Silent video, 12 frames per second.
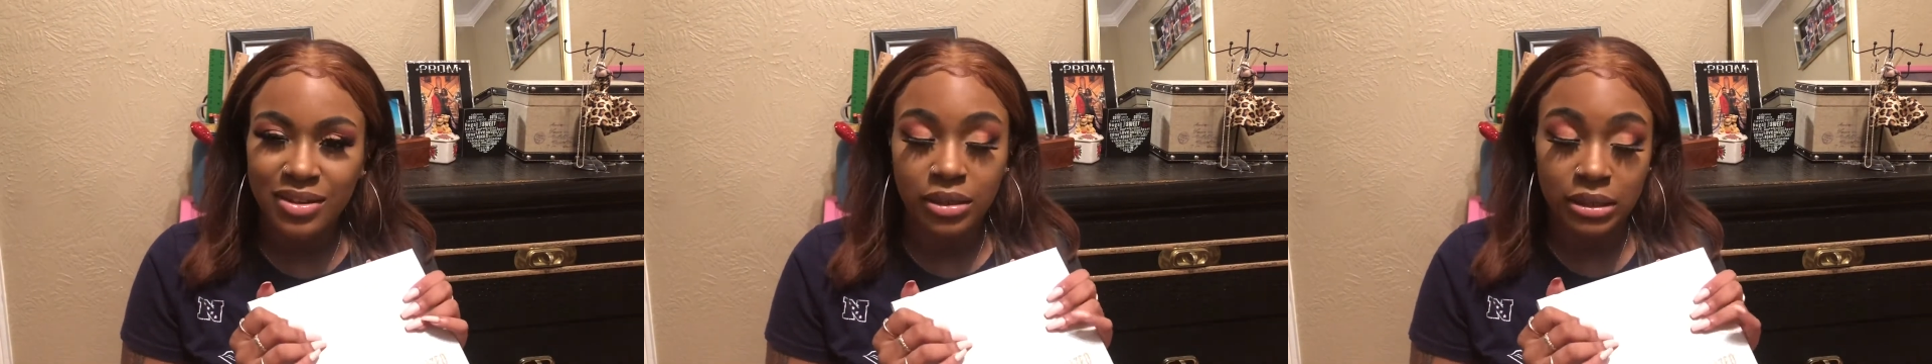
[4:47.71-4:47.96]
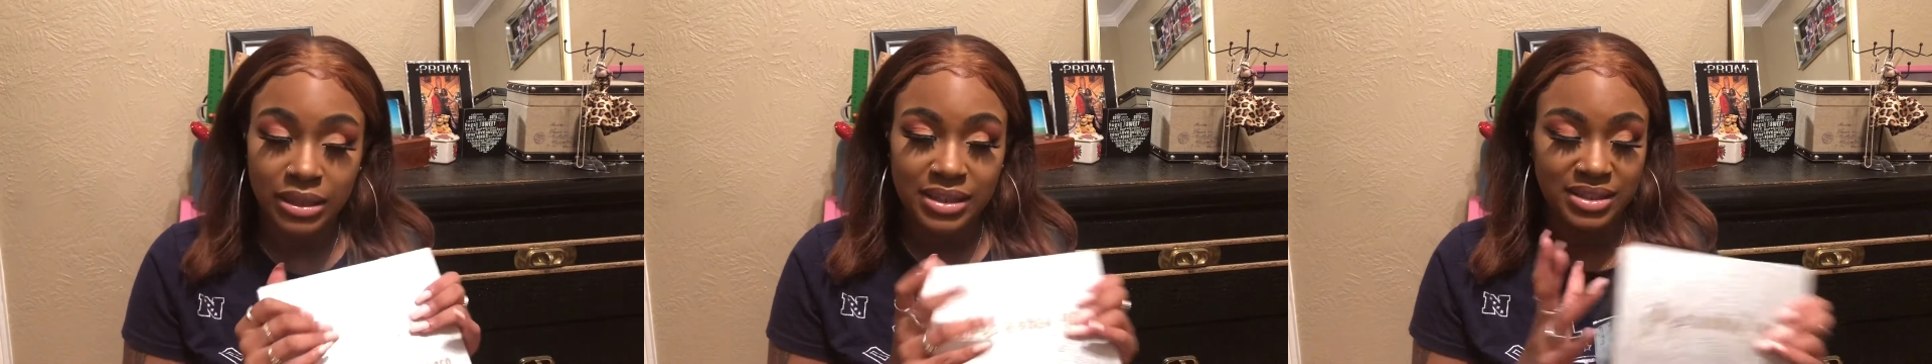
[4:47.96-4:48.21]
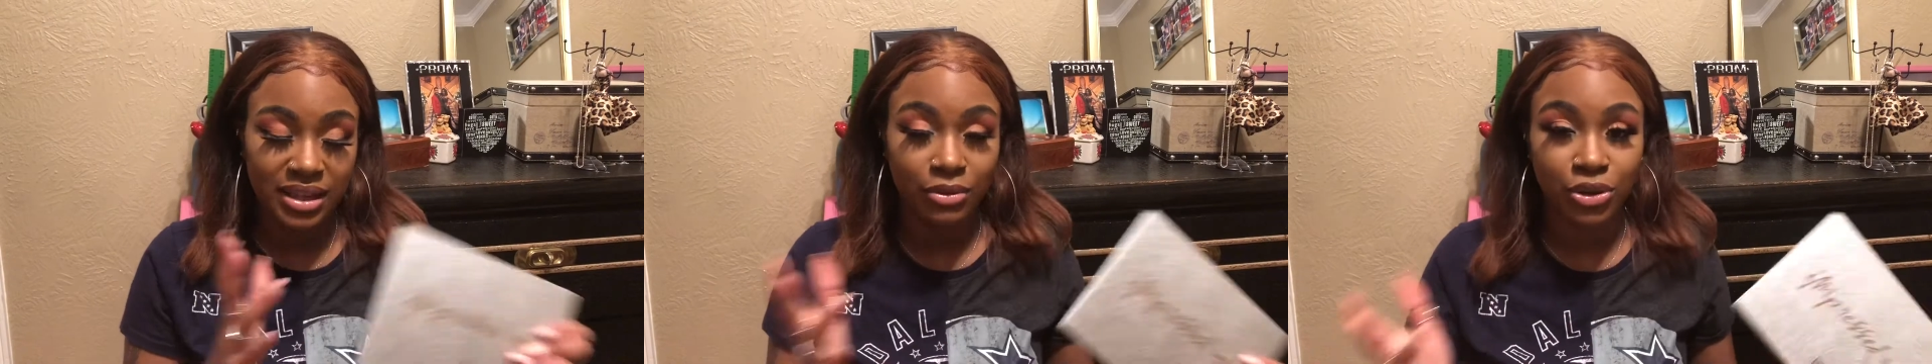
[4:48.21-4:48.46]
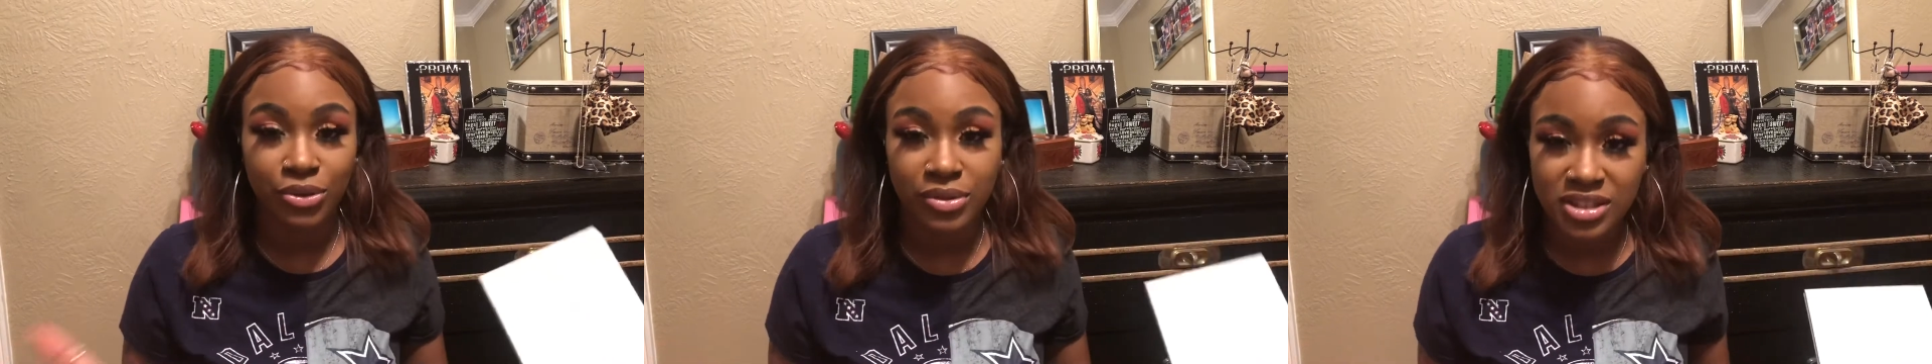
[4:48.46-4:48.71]
unless they were
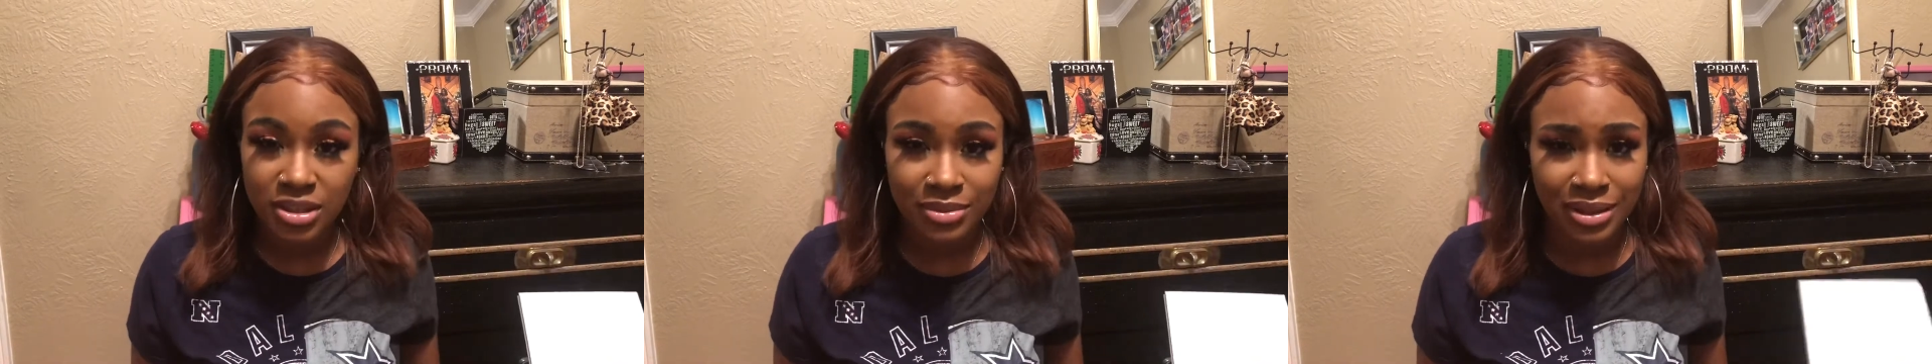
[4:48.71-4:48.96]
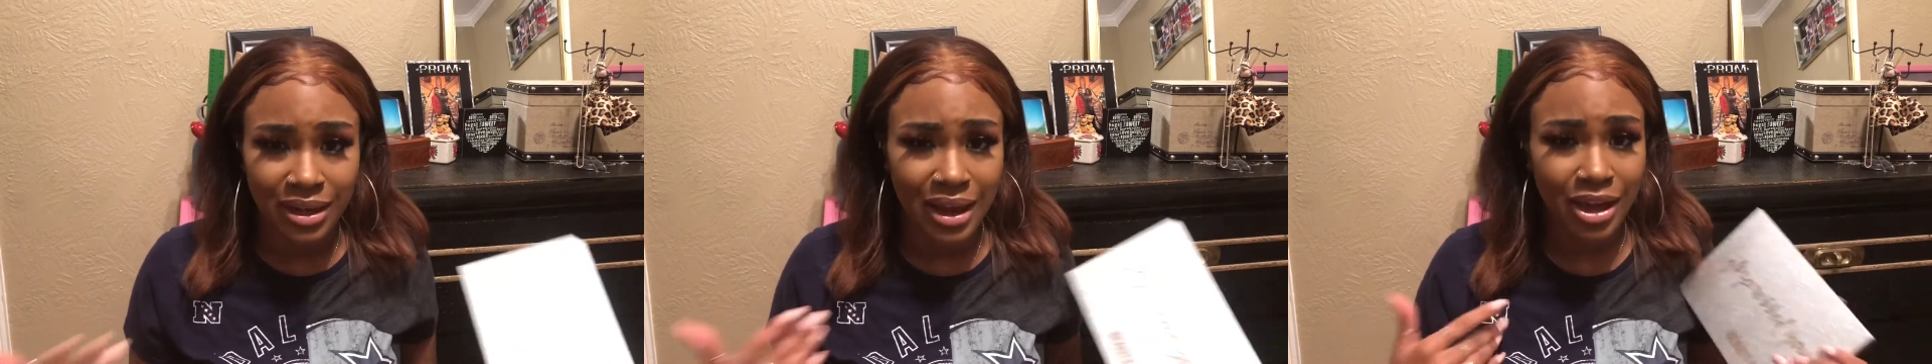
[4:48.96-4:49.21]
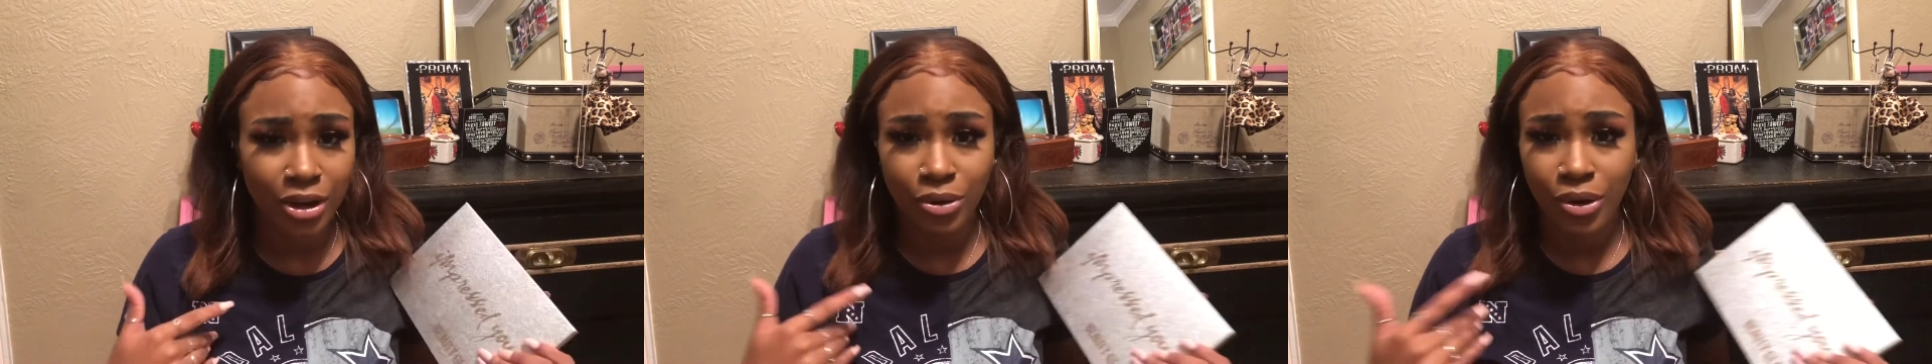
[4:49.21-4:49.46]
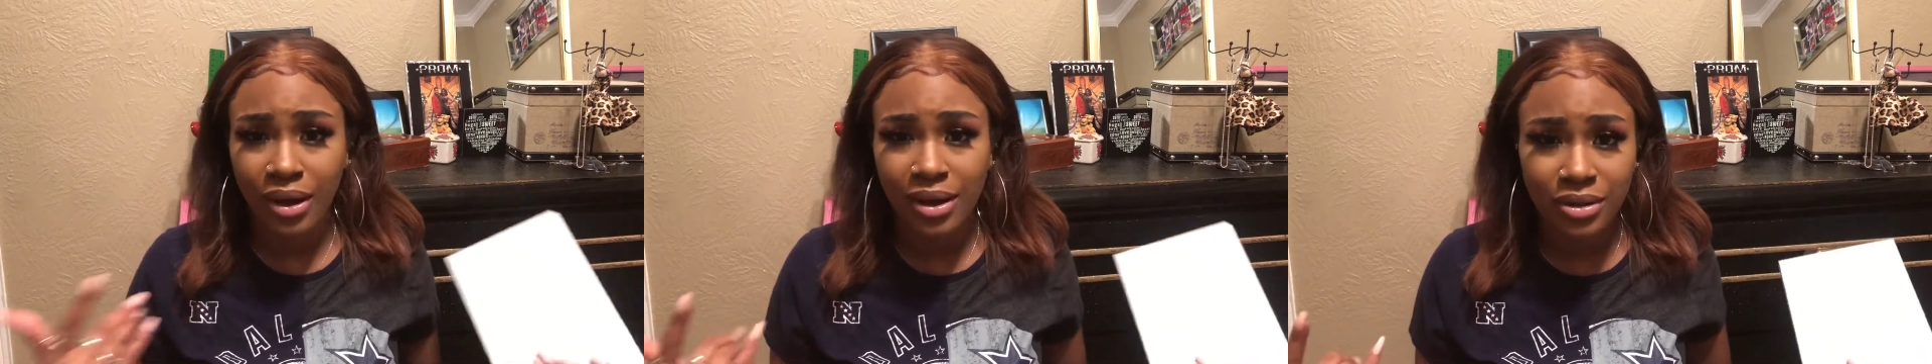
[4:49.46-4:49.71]
doing something that I don't
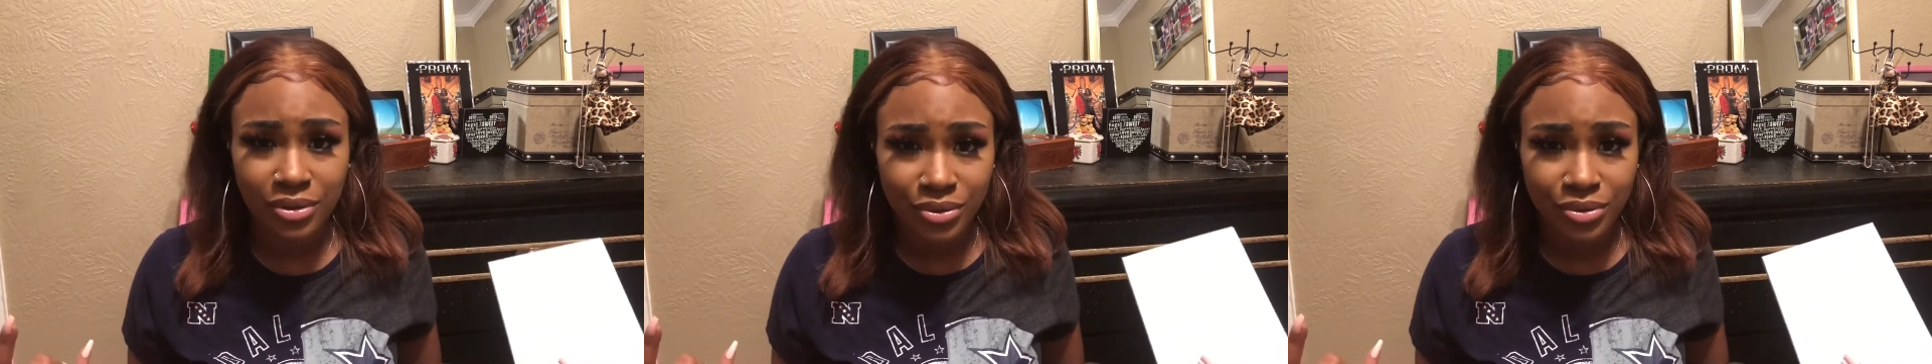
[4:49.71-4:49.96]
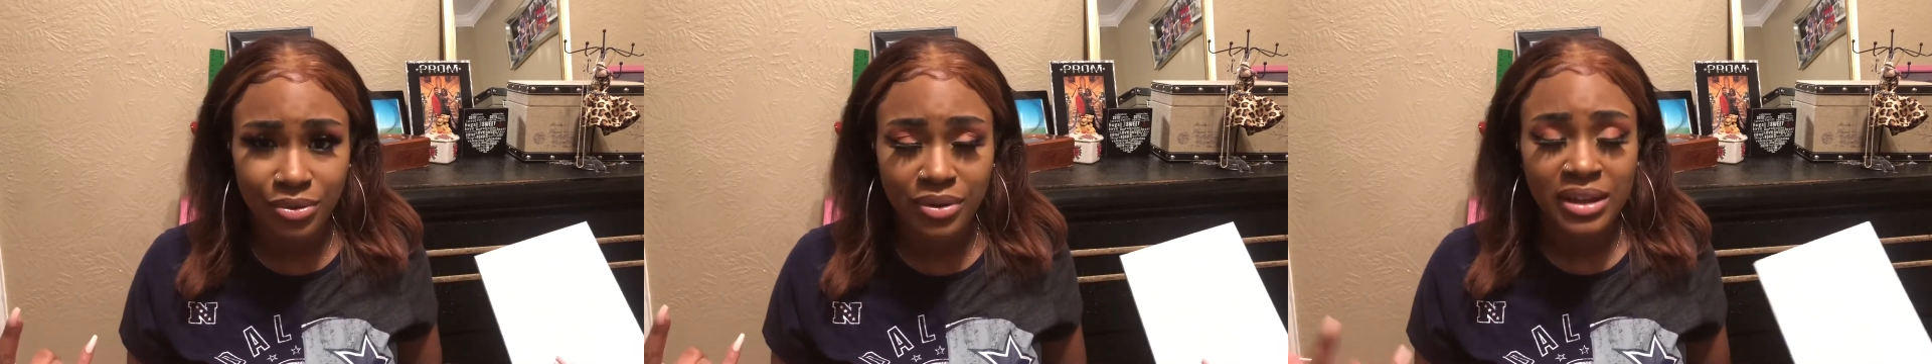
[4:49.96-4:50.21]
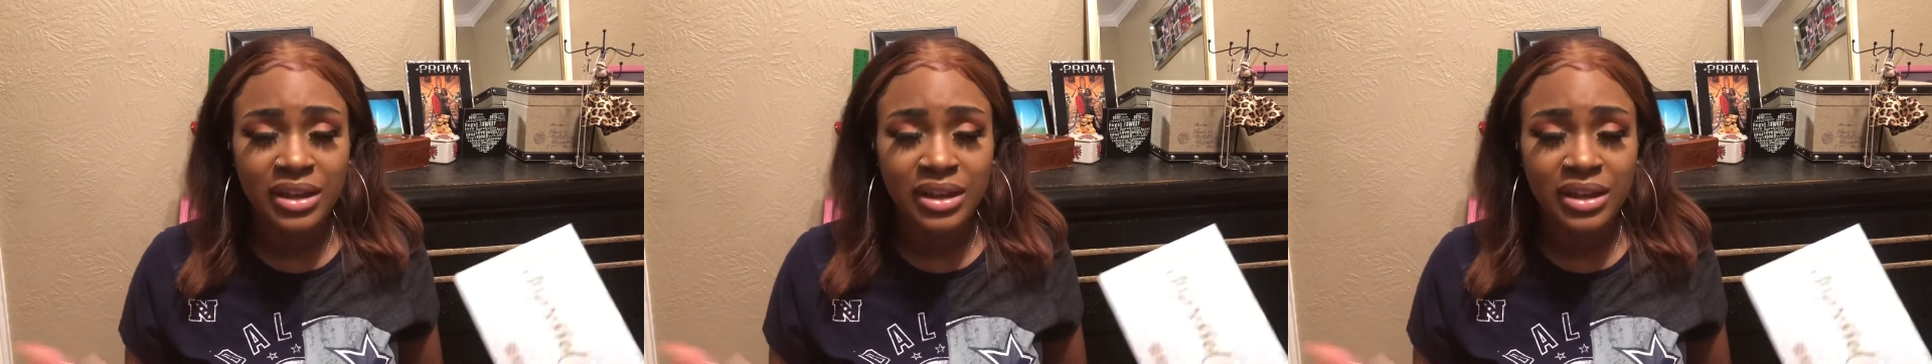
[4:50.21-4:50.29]
know how to do,